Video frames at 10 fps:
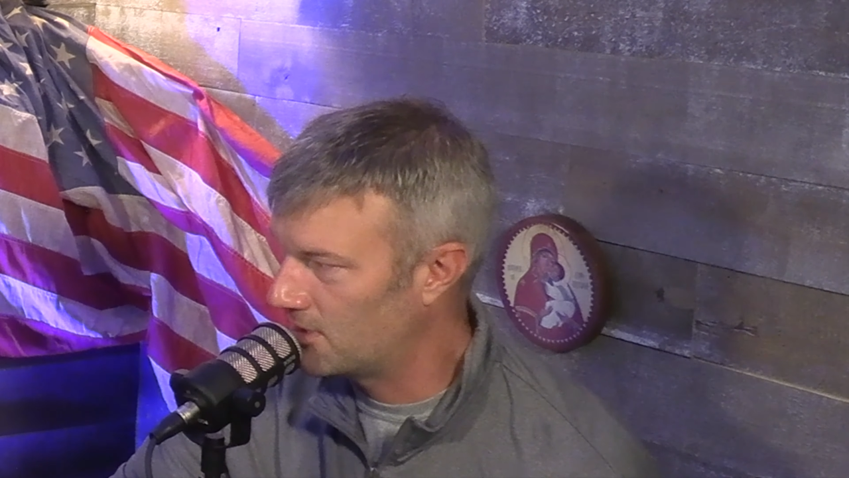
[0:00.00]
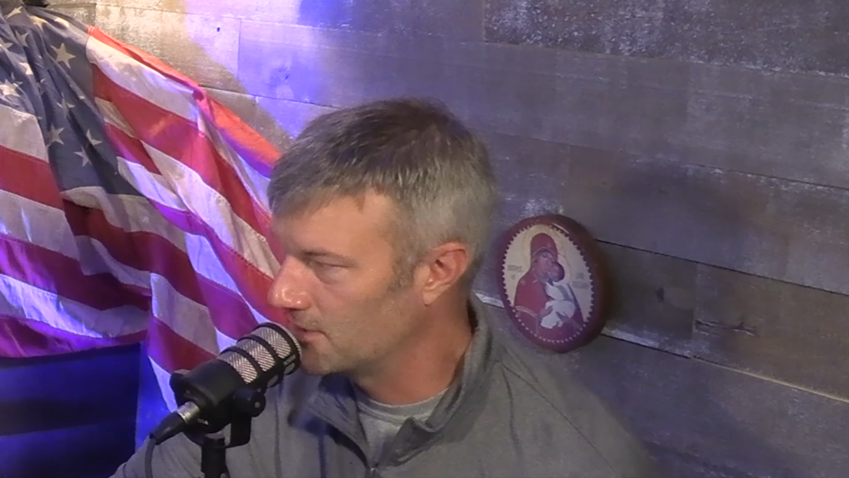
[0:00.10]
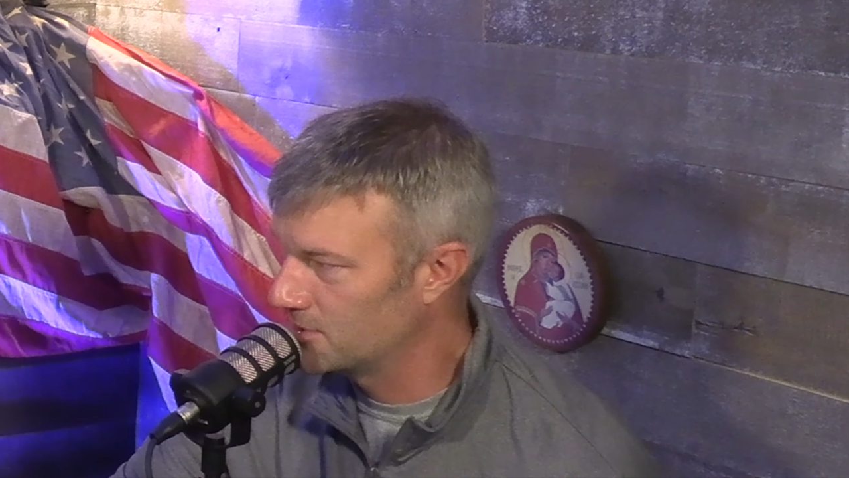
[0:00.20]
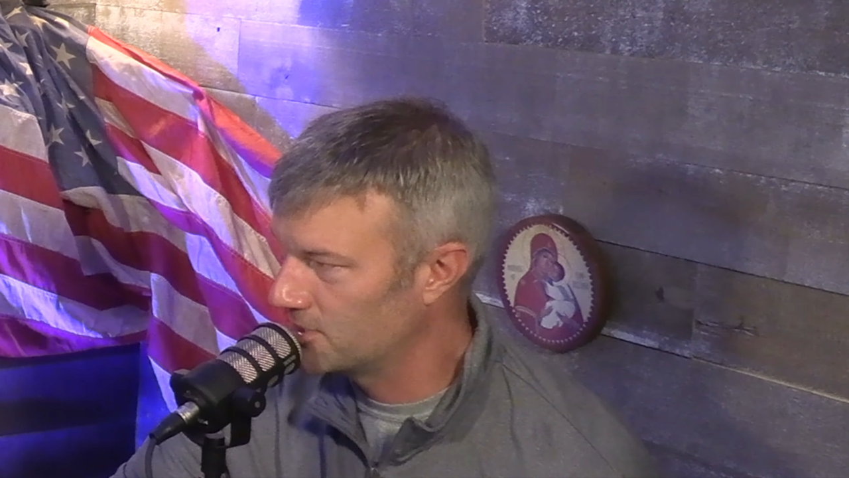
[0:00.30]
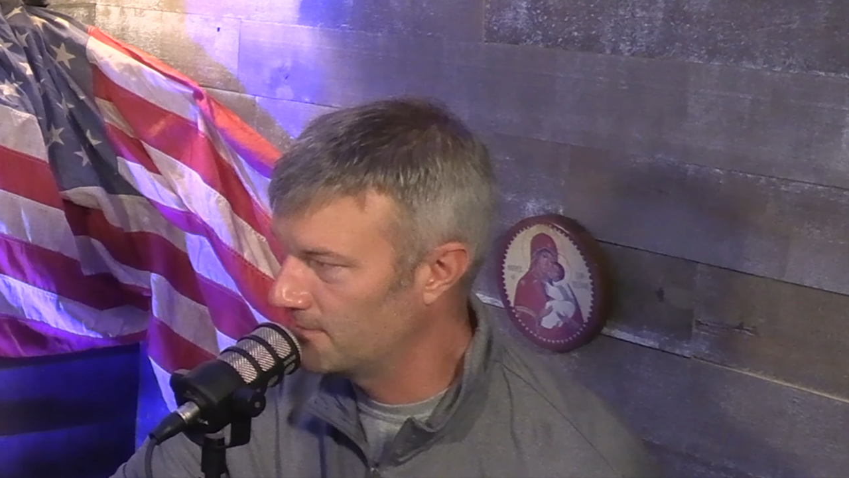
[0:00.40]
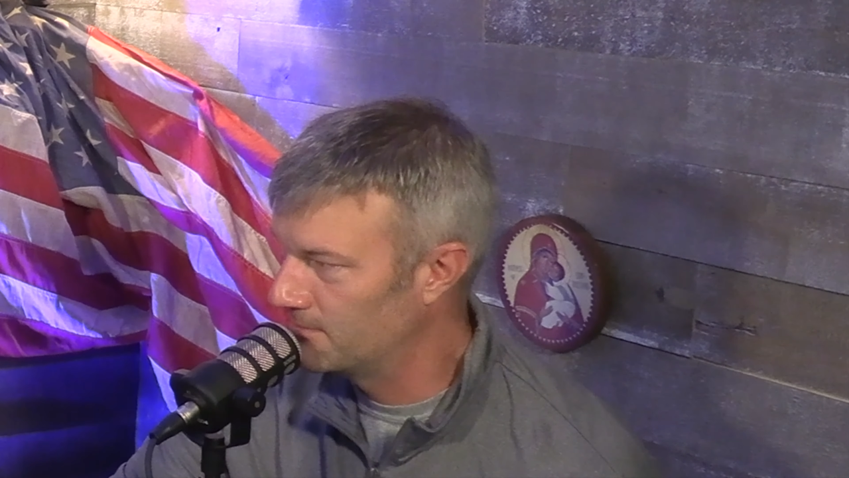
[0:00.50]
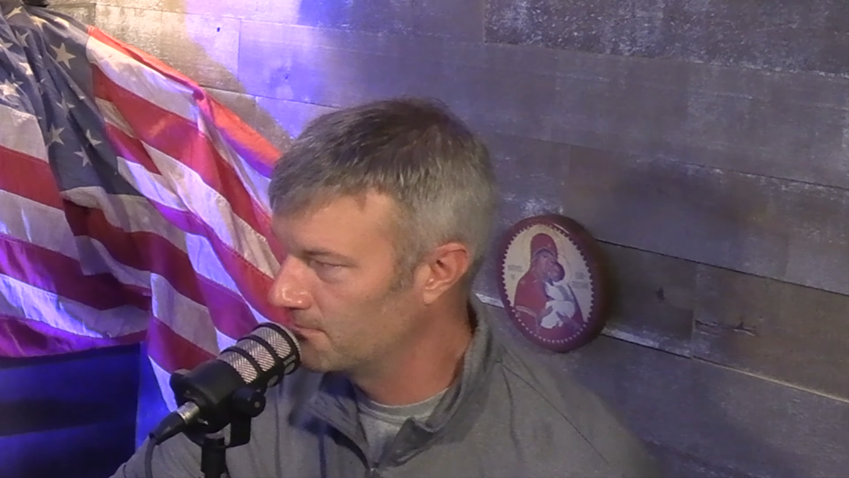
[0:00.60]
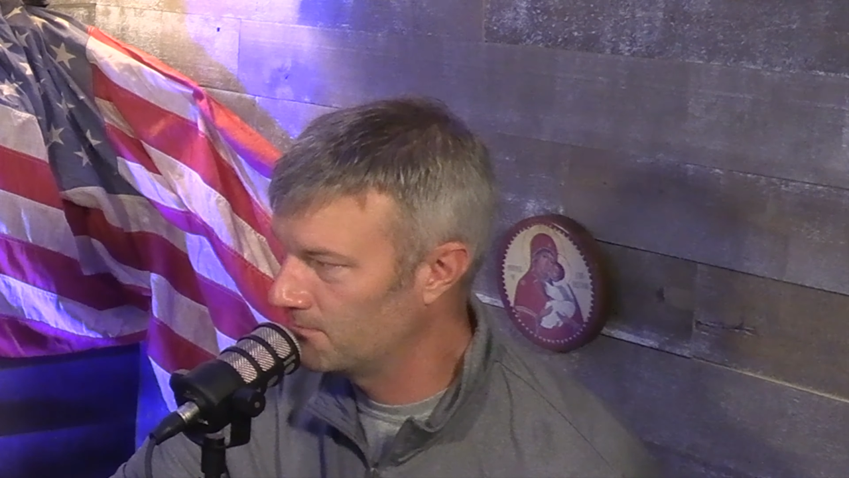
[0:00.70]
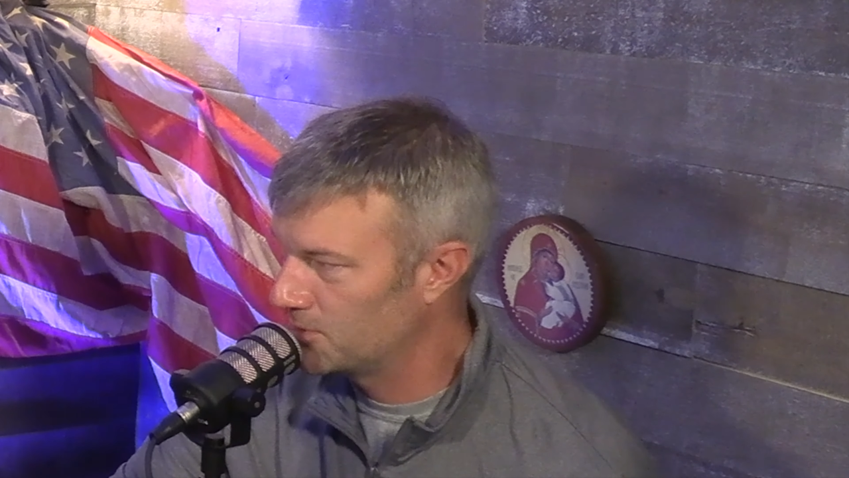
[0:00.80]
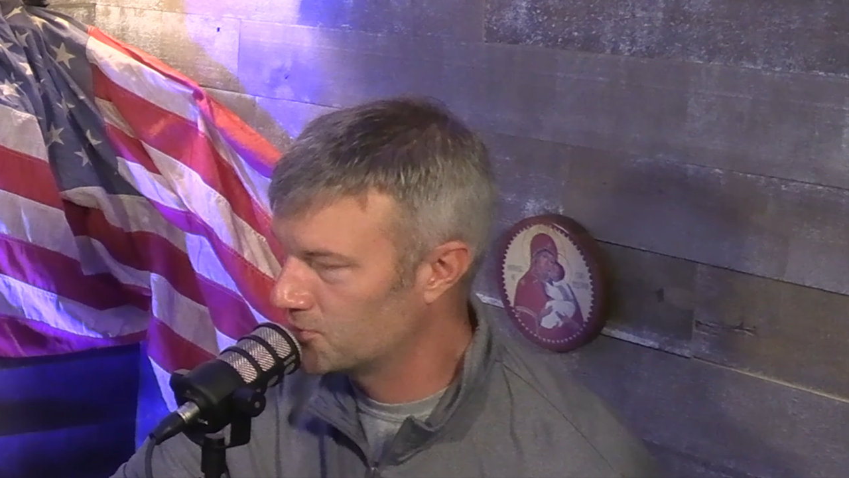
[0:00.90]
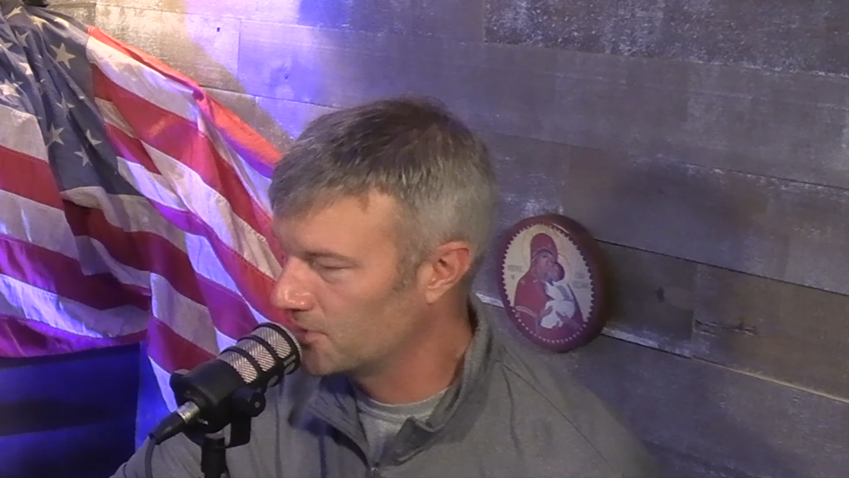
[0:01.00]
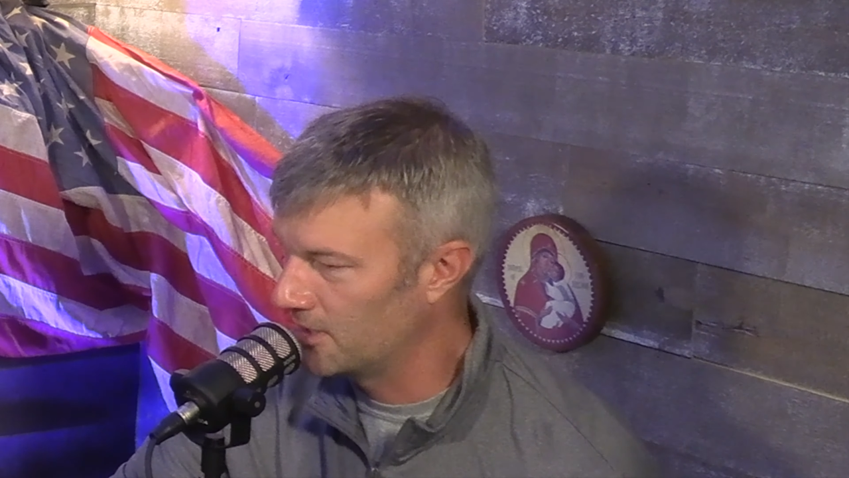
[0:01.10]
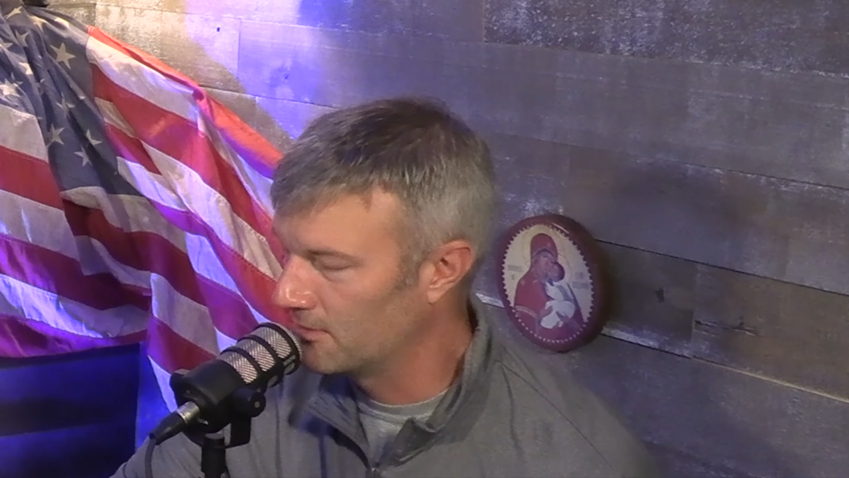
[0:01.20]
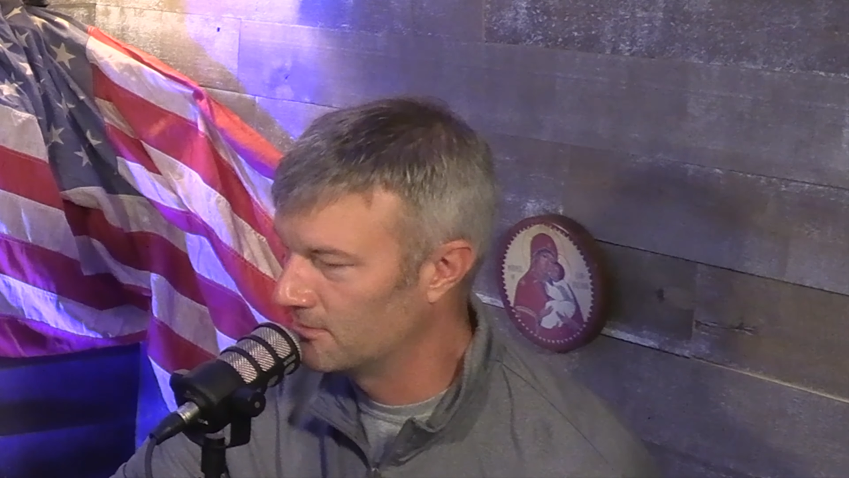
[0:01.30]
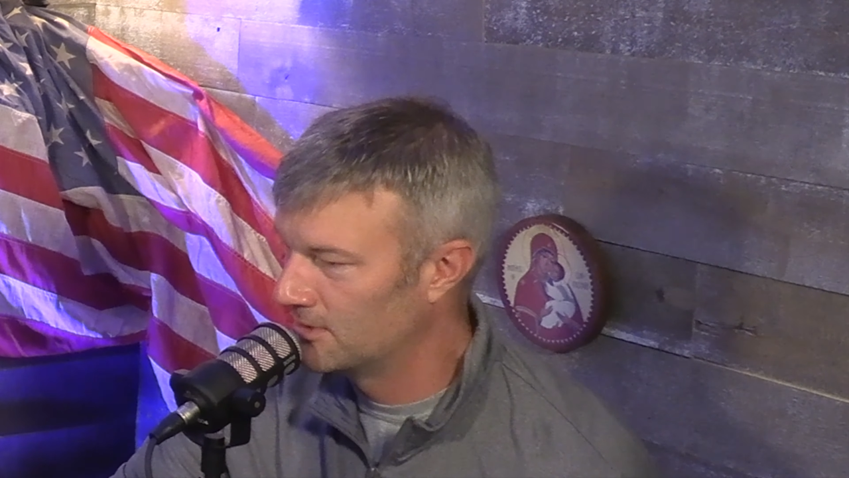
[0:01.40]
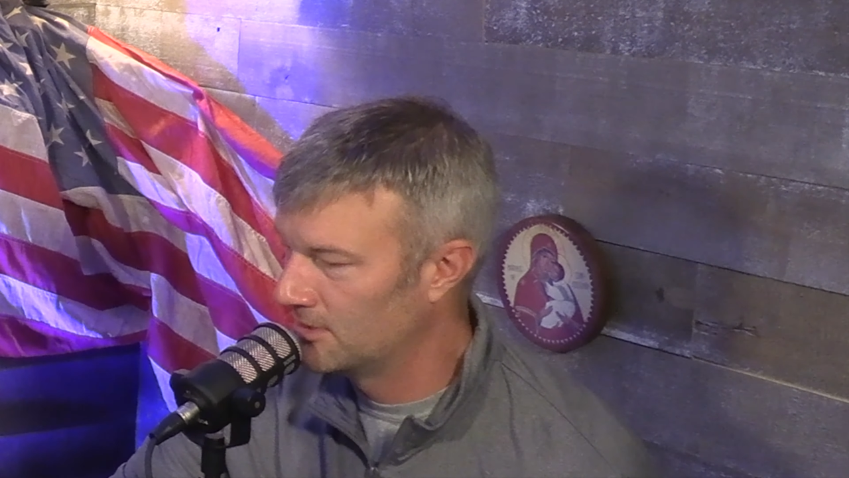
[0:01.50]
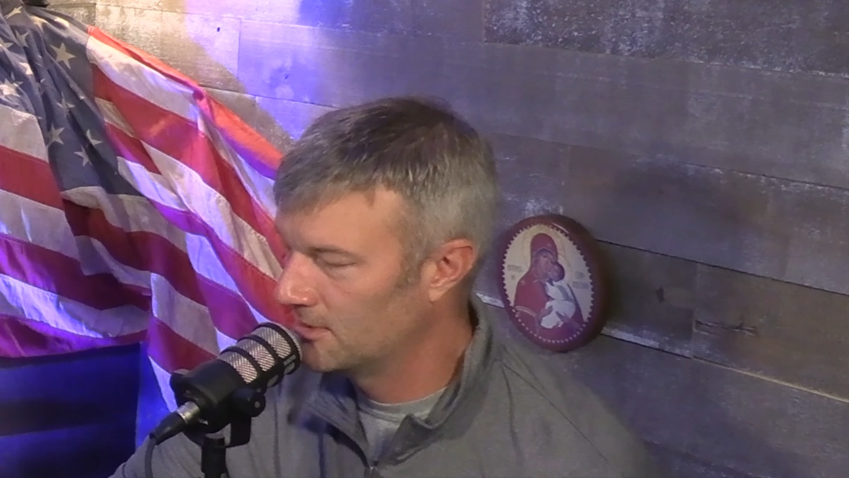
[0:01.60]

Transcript: hardship, betrayal.